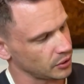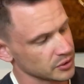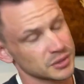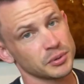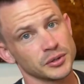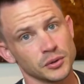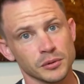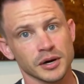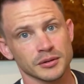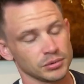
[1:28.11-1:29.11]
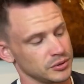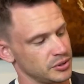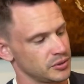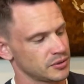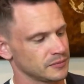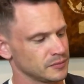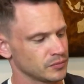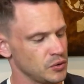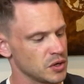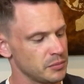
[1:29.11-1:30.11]
Oh, this is pretty cool about the Bluetooth.
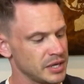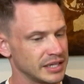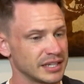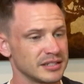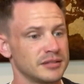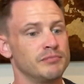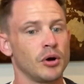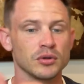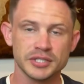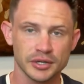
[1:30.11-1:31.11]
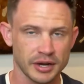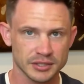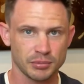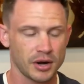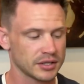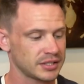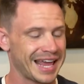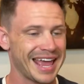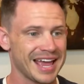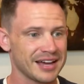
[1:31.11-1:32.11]
You can be connected both to your Xbox
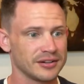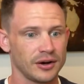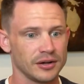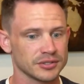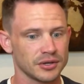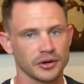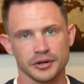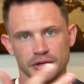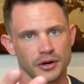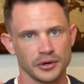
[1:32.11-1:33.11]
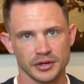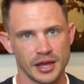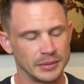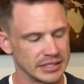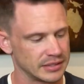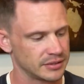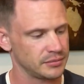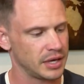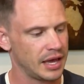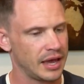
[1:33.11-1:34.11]
and also, or you know, your gaming
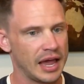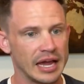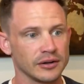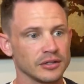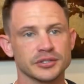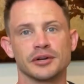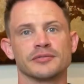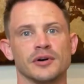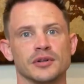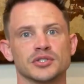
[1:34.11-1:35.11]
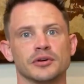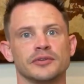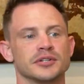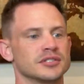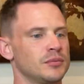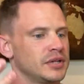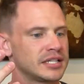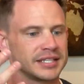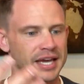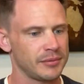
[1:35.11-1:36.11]
system and also your phone. So if you're someone
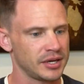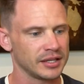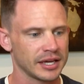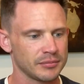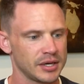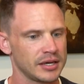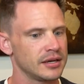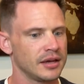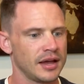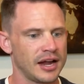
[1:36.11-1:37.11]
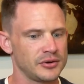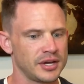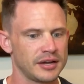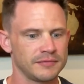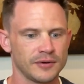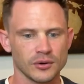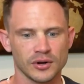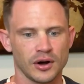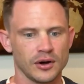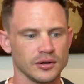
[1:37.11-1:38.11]
that's gaming like me and you get phone
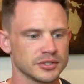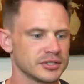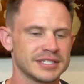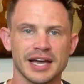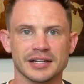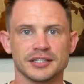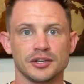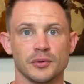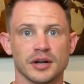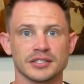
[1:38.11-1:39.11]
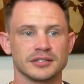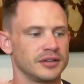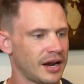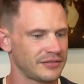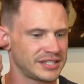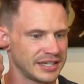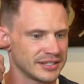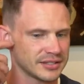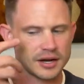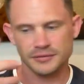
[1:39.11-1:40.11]
calls or texts and you want to not have to take
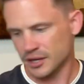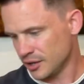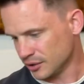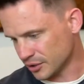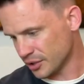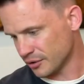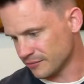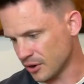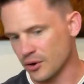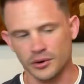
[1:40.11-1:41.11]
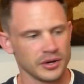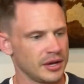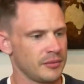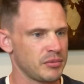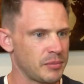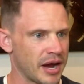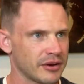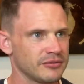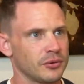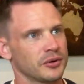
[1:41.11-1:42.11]
this off, look at your phone, be back
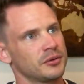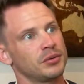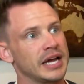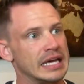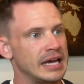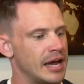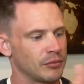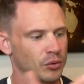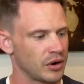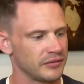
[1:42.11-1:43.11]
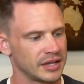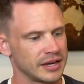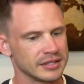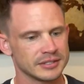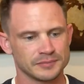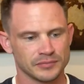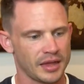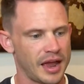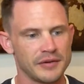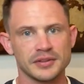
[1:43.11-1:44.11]
and forth, you're playing a game or whatever that is,
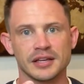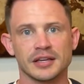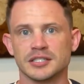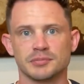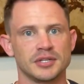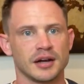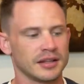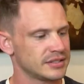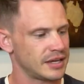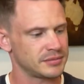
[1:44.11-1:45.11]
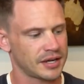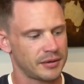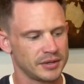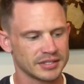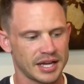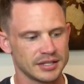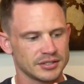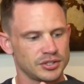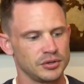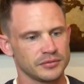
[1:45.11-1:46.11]
everything can just be done at the same time. This
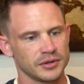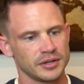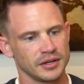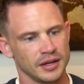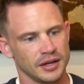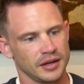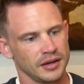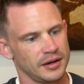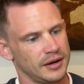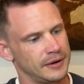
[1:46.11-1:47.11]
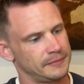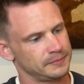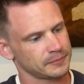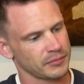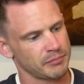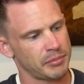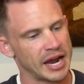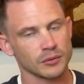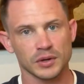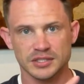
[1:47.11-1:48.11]
has two different
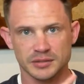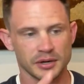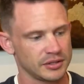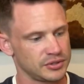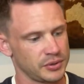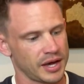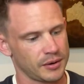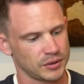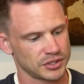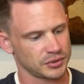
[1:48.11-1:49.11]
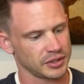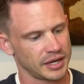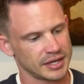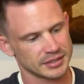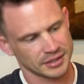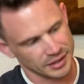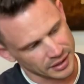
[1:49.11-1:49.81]
bandwidths to be able to do that, which is really nice.